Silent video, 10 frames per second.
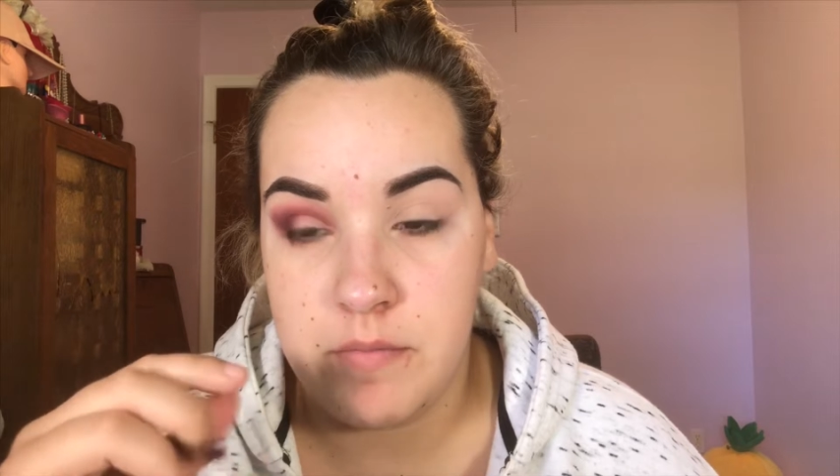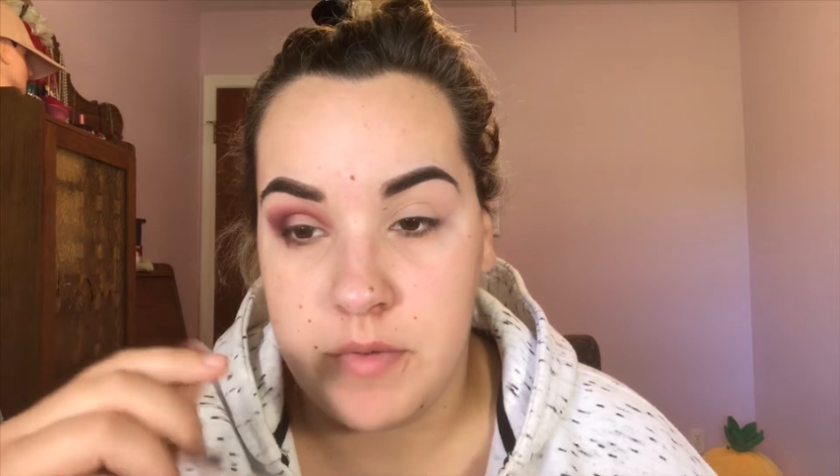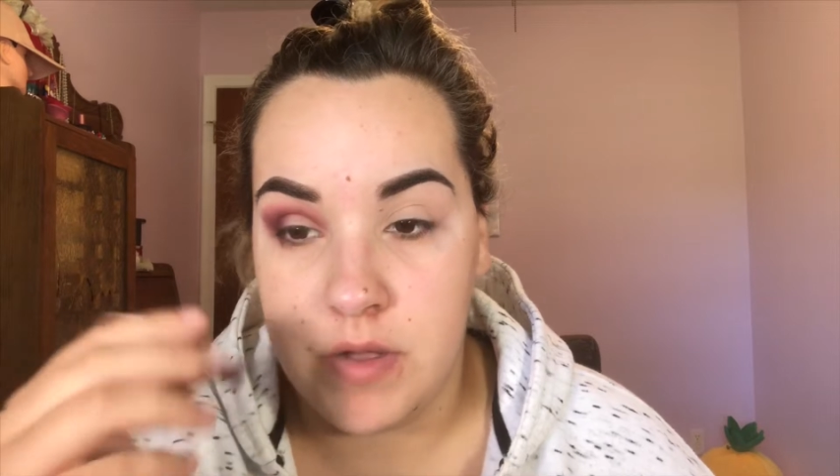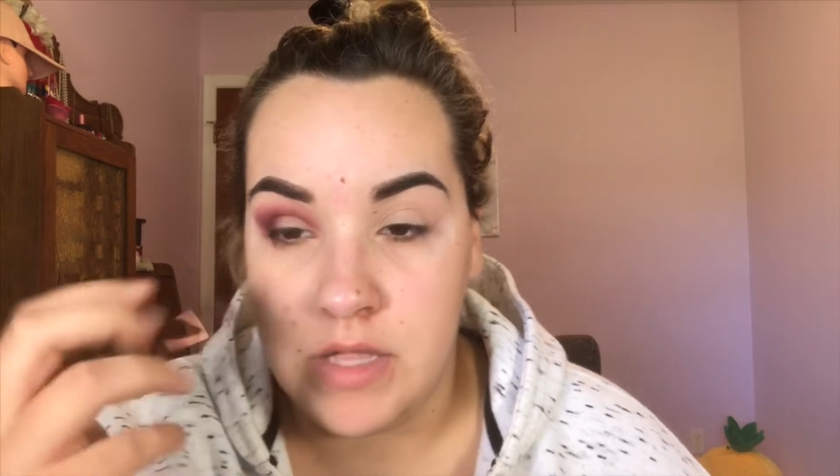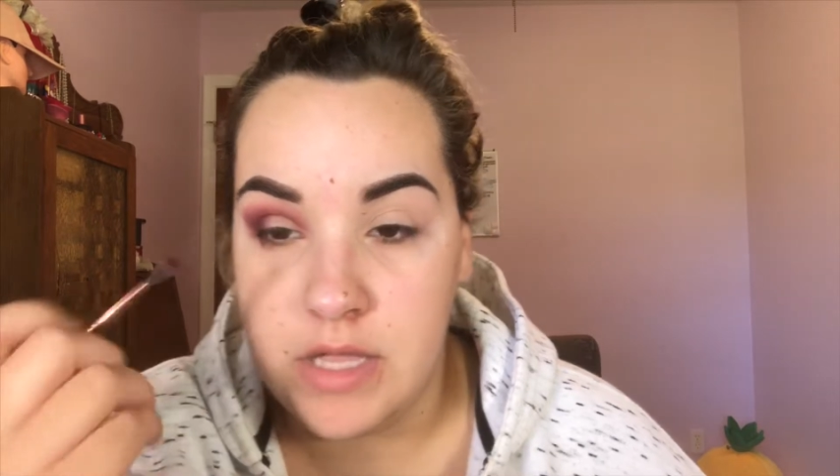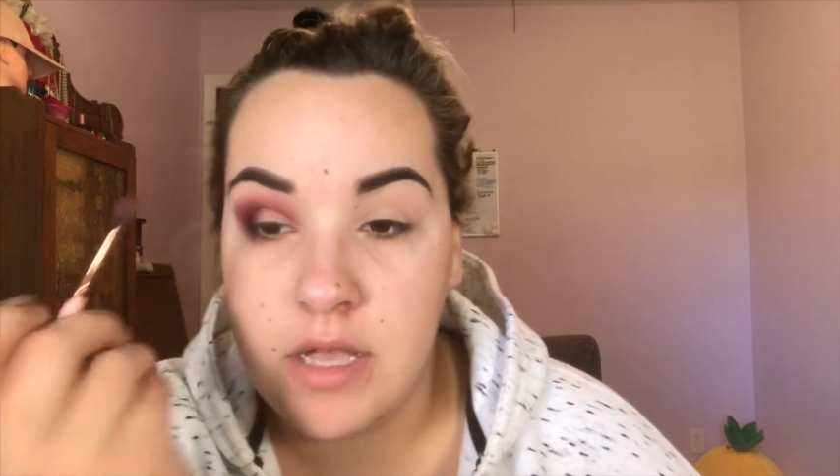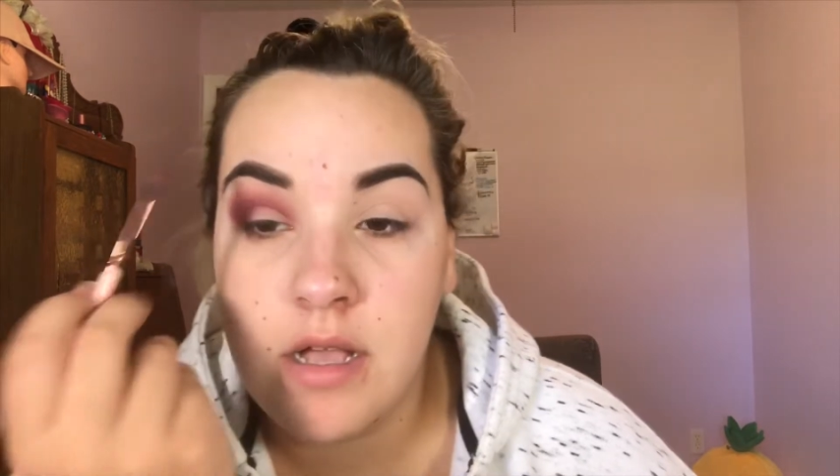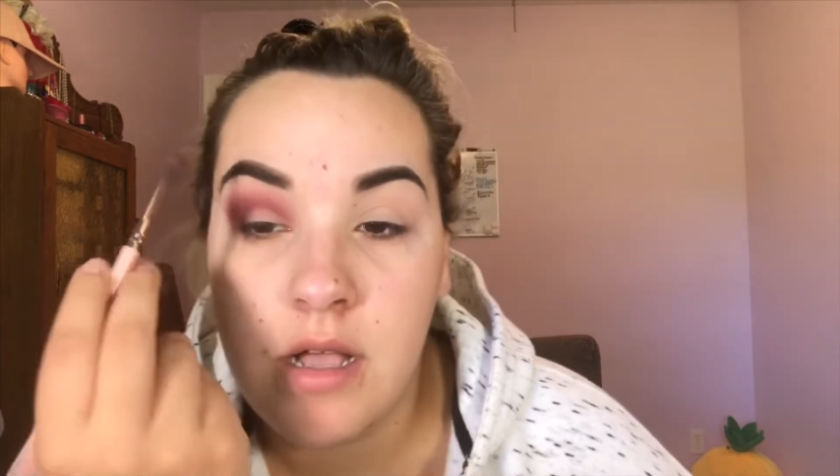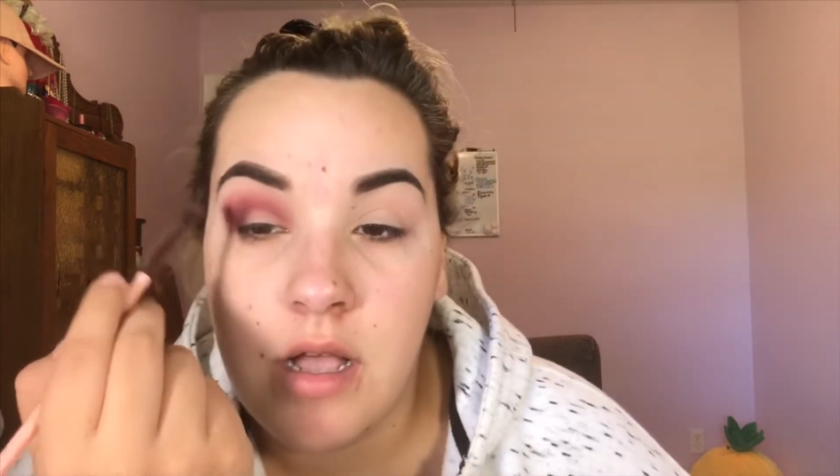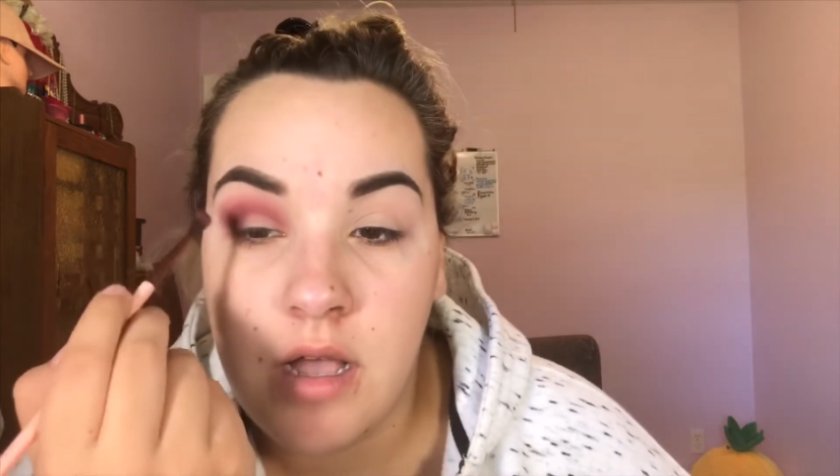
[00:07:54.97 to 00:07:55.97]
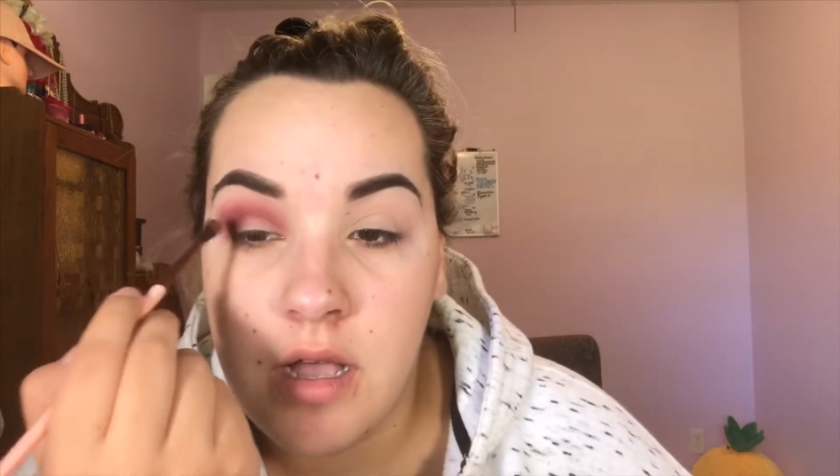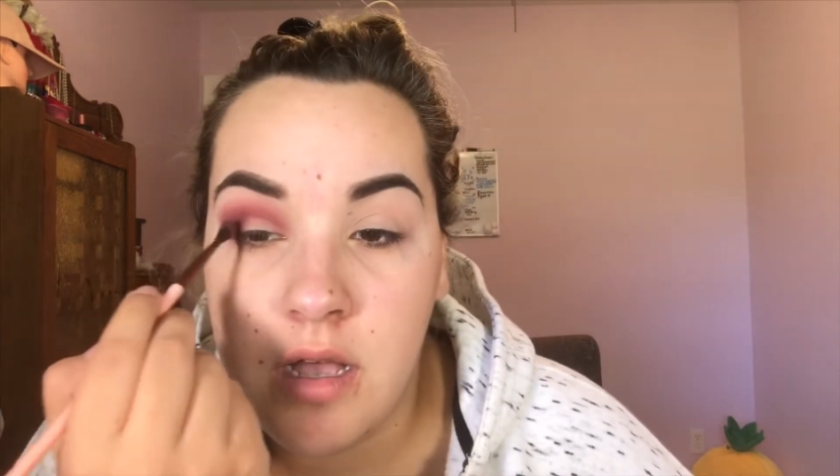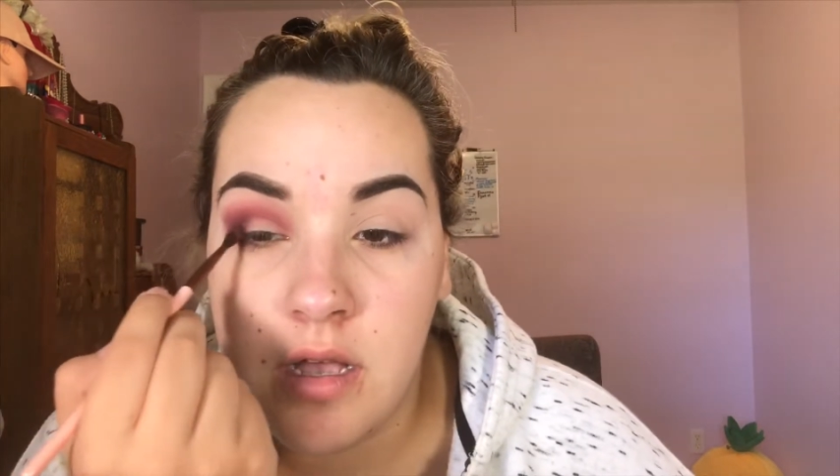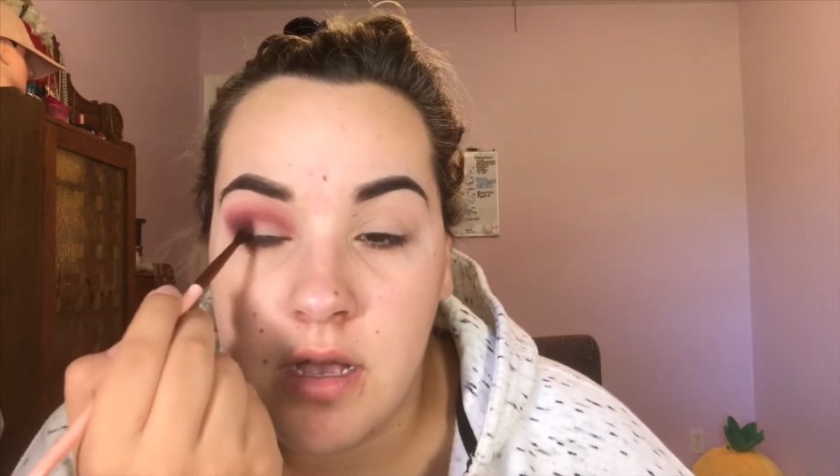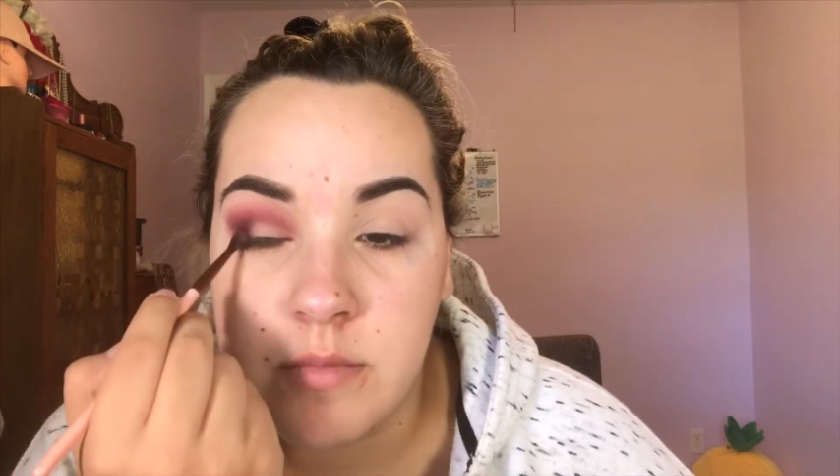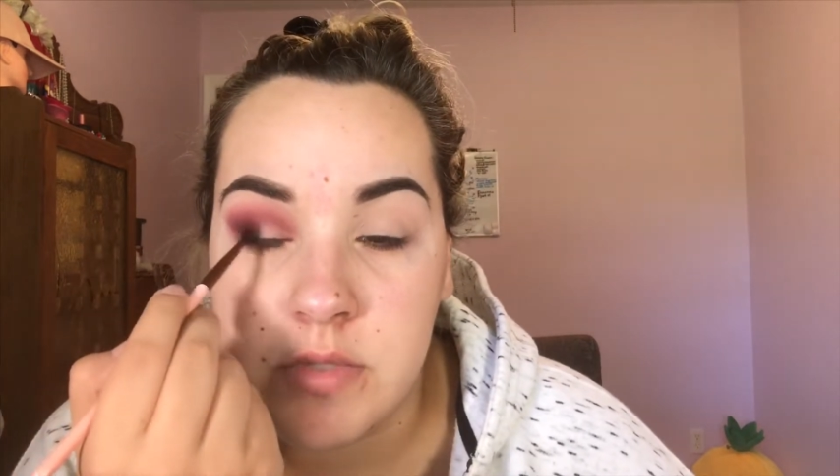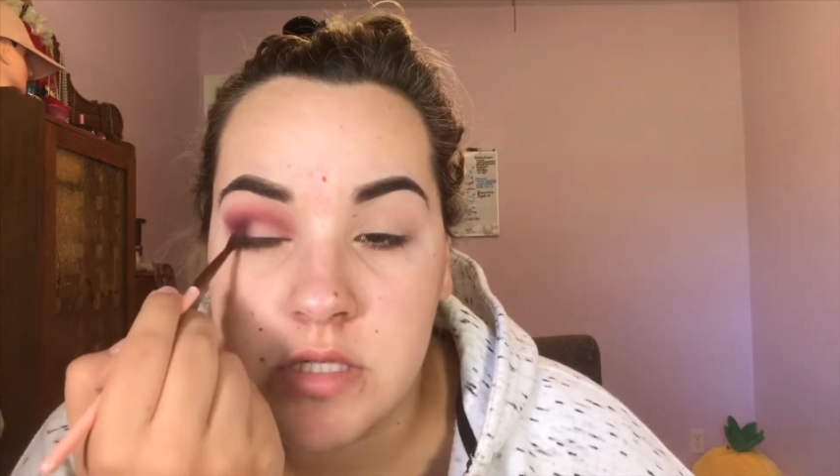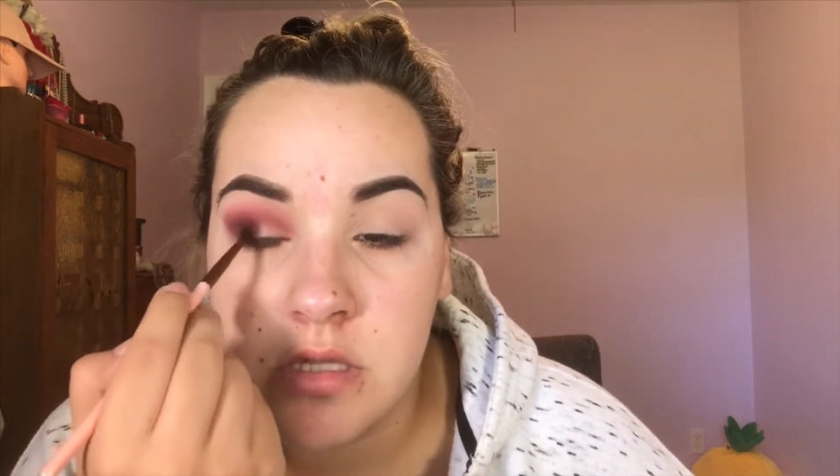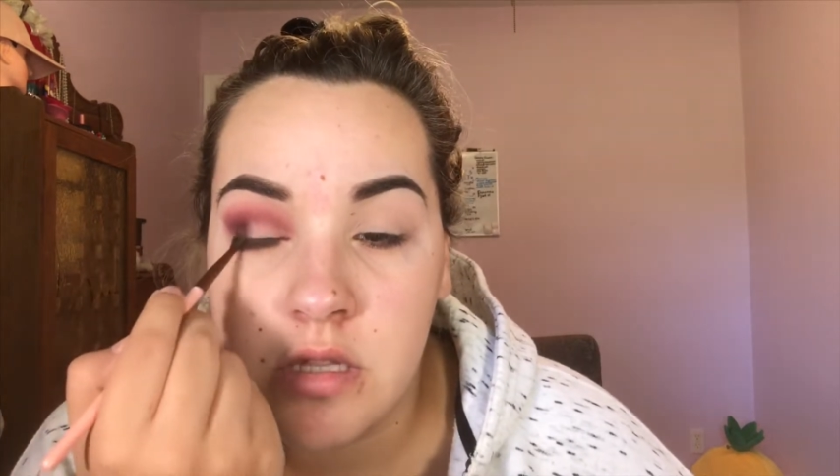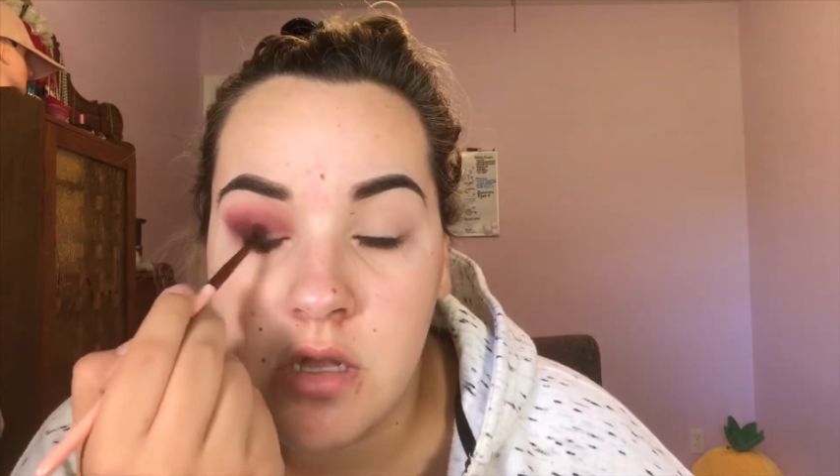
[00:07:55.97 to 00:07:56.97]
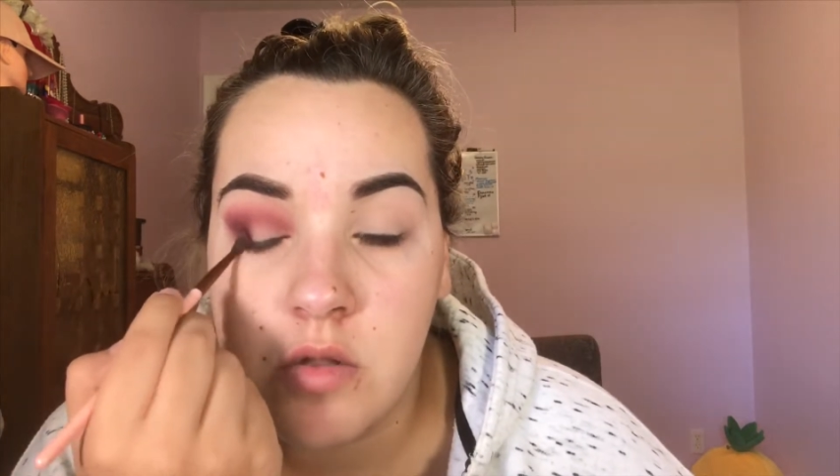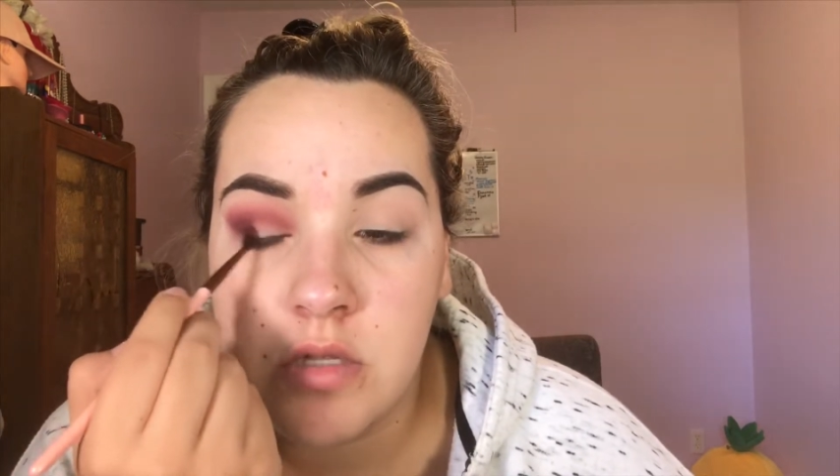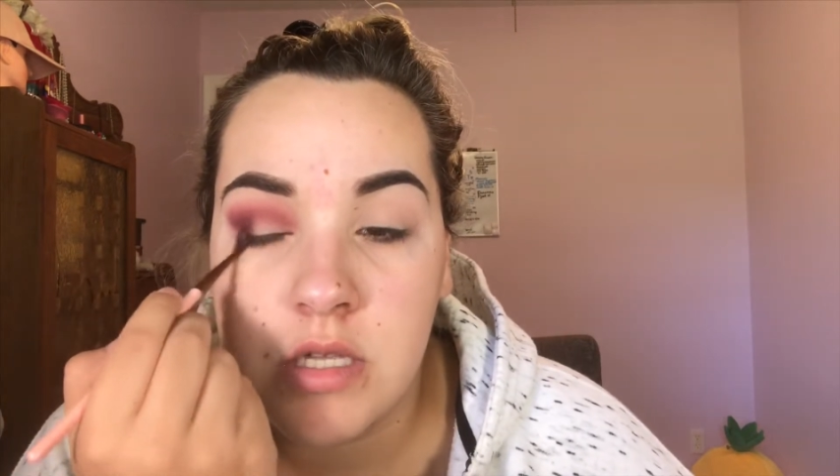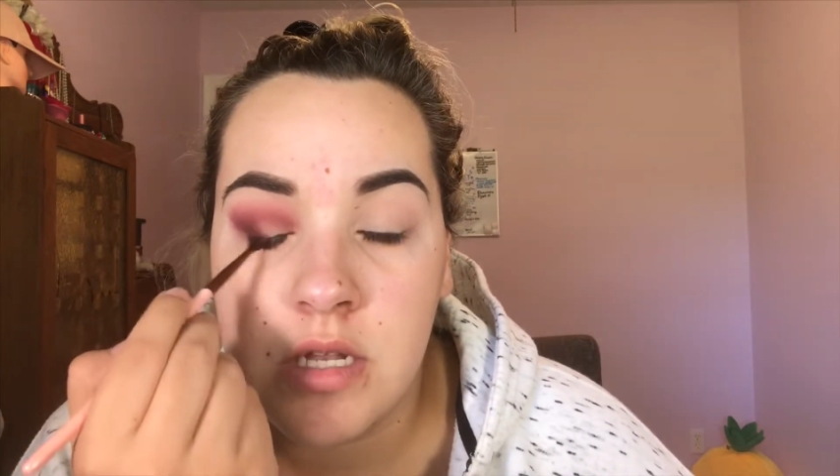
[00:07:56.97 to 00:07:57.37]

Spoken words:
But I'm slowly